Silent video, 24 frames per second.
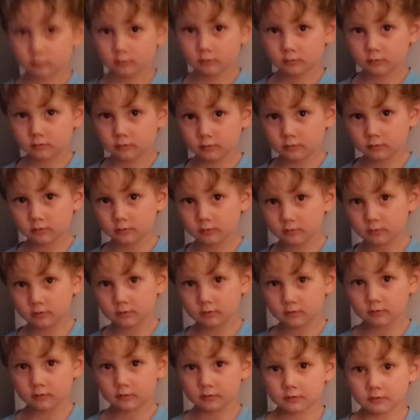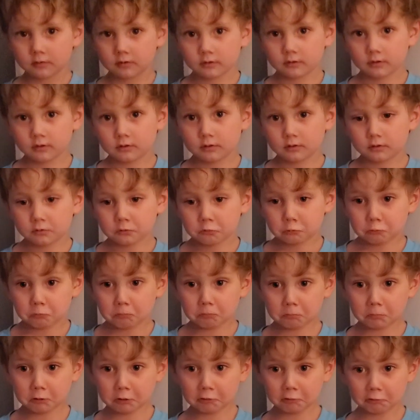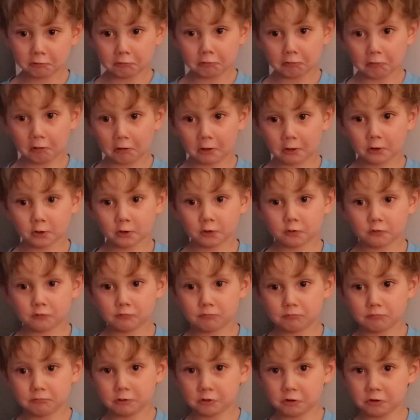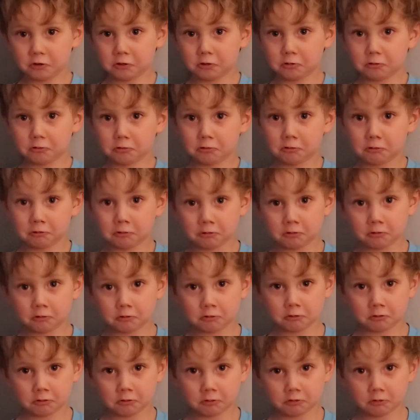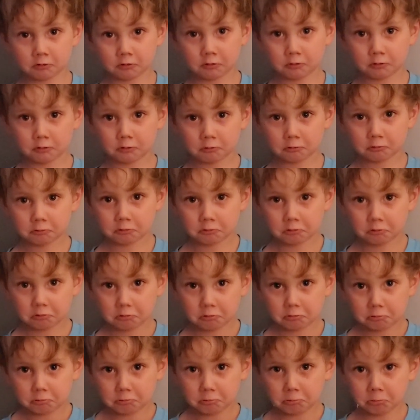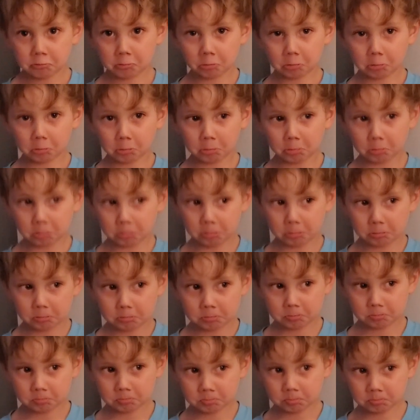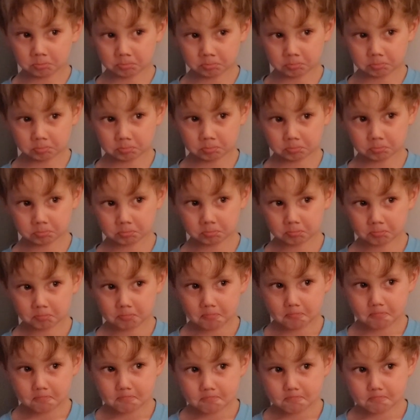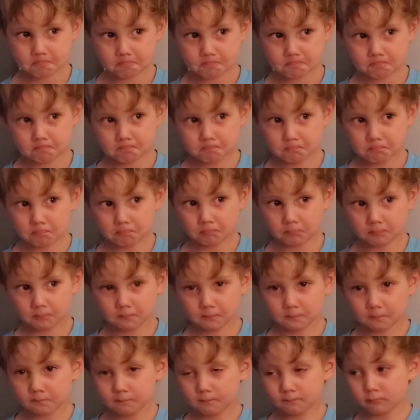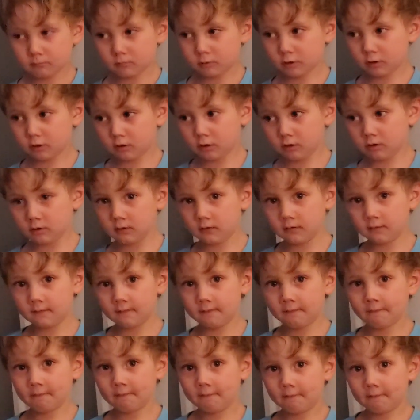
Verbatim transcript: What, honey? He likes me. Nobody likes you. What do you mean? Who said that?